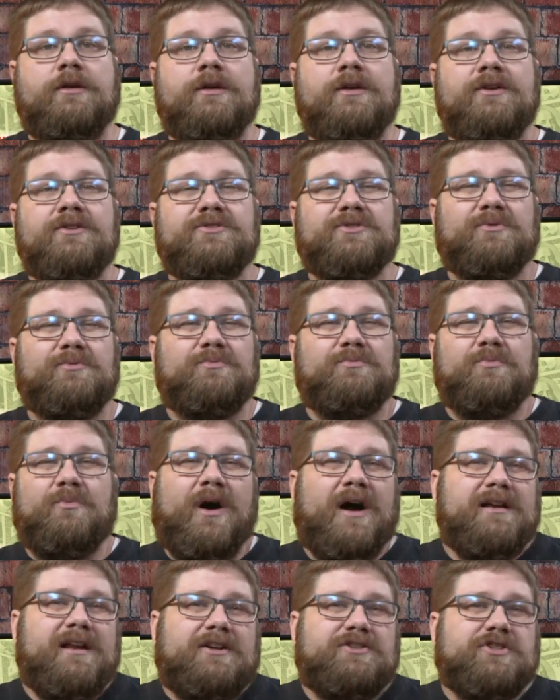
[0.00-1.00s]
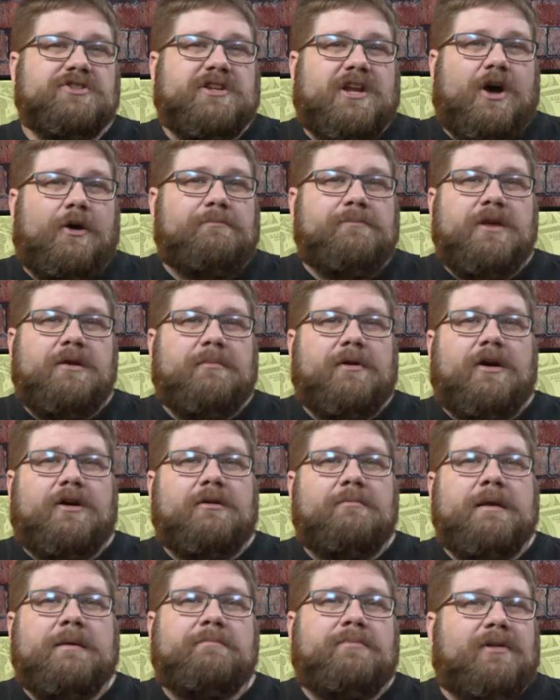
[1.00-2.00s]
So why not just help the
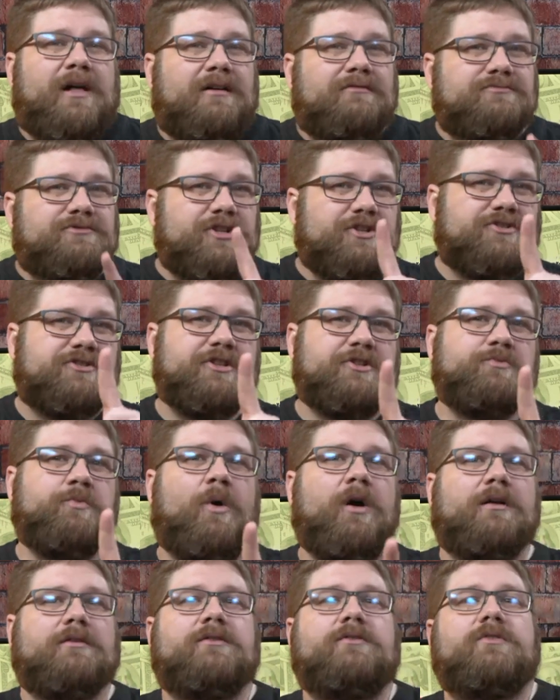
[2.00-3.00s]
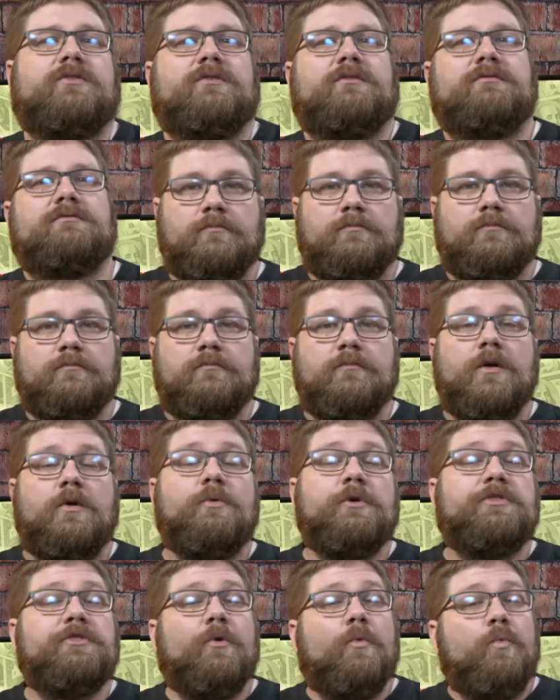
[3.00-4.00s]
American people out just this once?
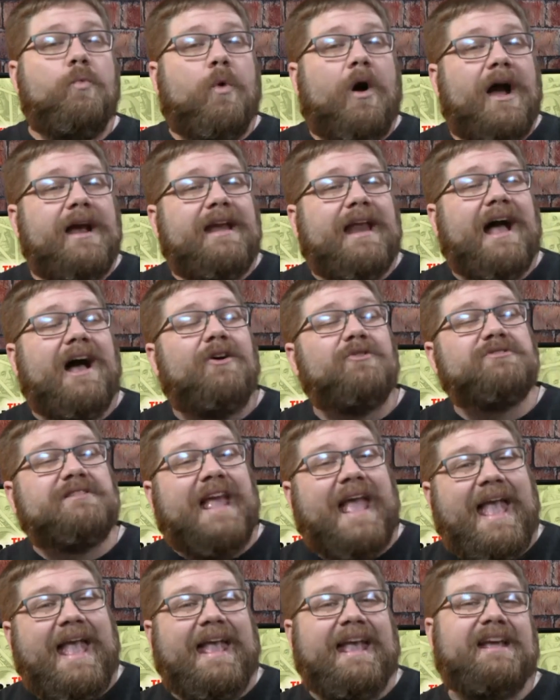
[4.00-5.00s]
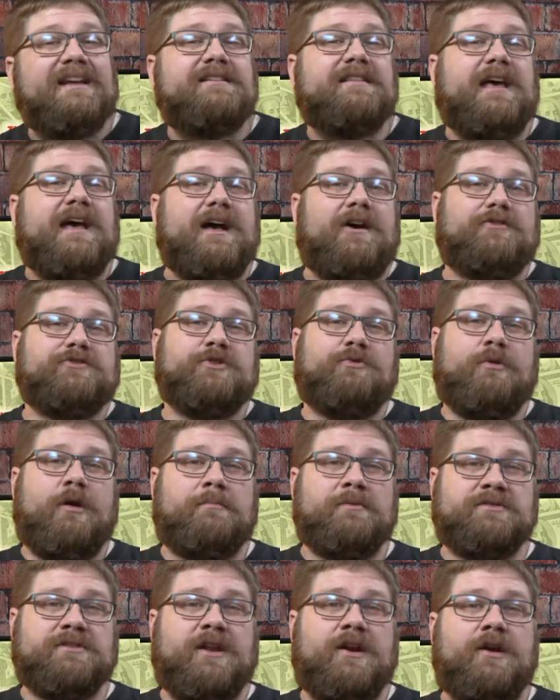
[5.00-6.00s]
With the White House and the House of
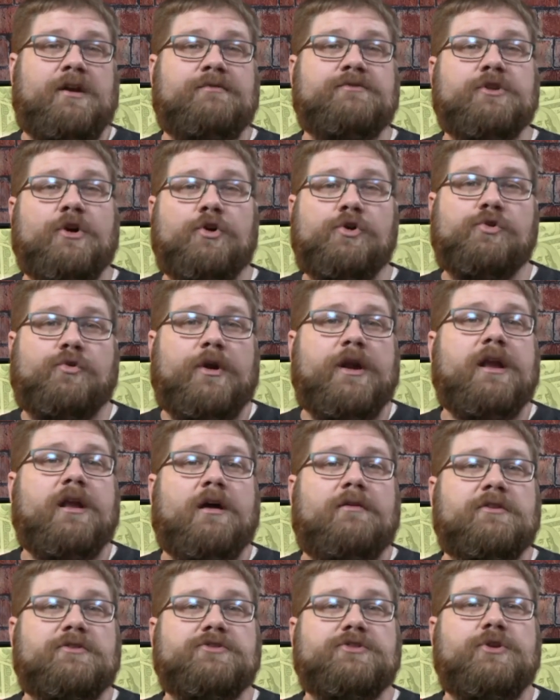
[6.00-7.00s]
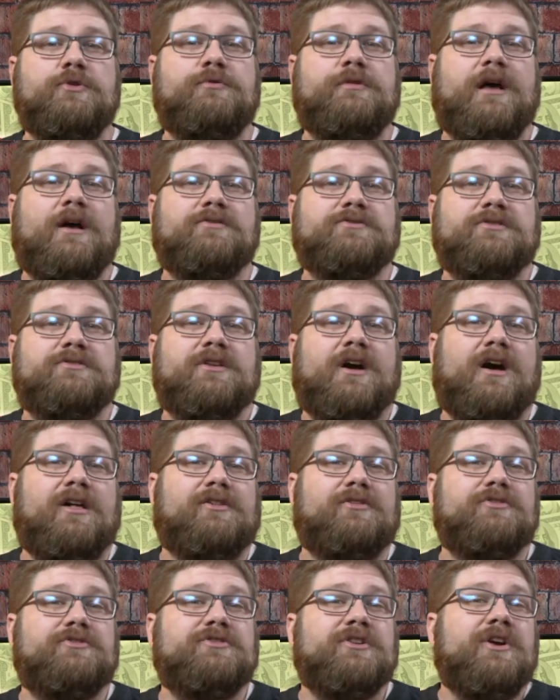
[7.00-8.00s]
Representatives agreeing on this
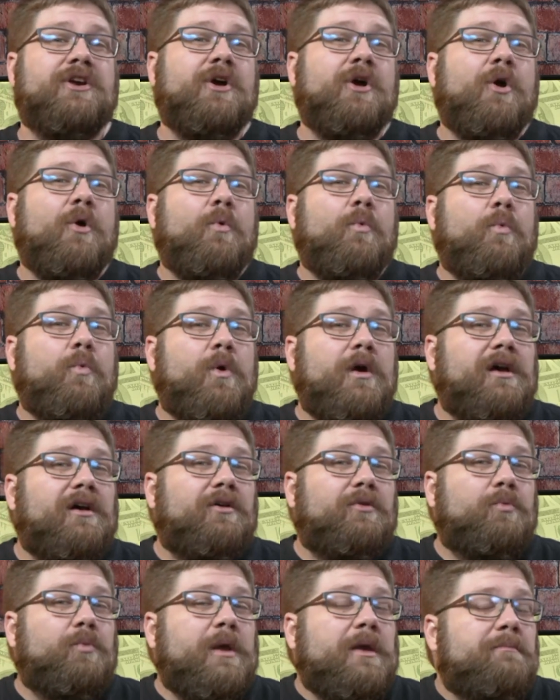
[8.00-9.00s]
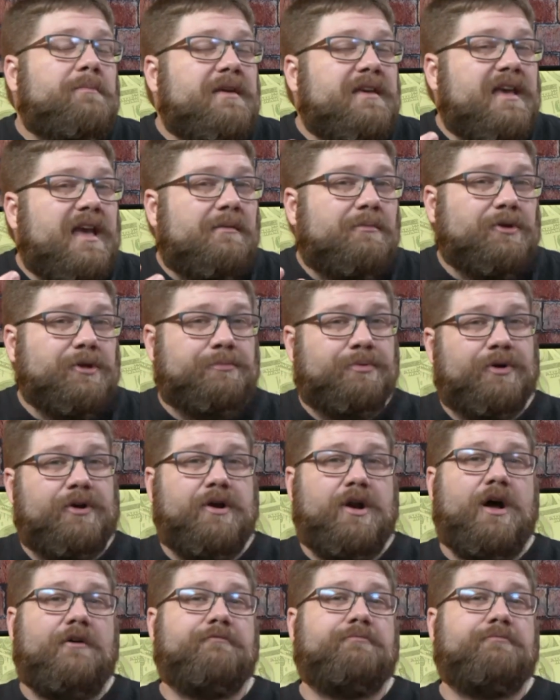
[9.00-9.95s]
$2,000, will we be able to put enough